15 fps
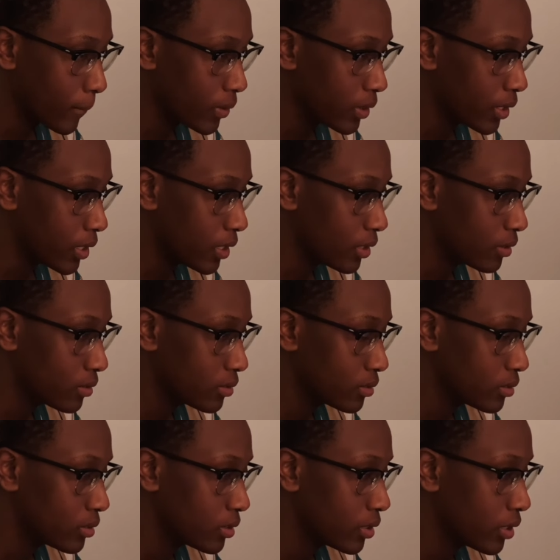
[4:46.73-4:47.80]
Then
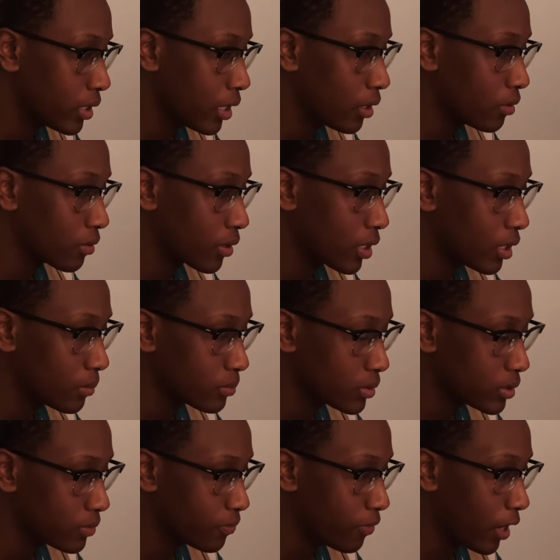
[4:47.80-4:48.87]
now comes
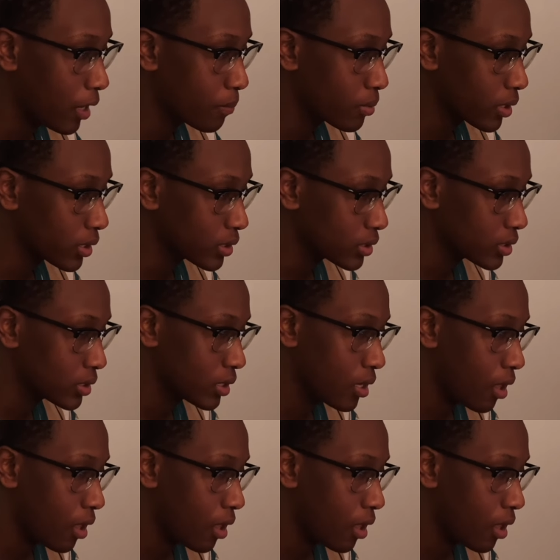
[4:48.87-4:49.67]
vibrance.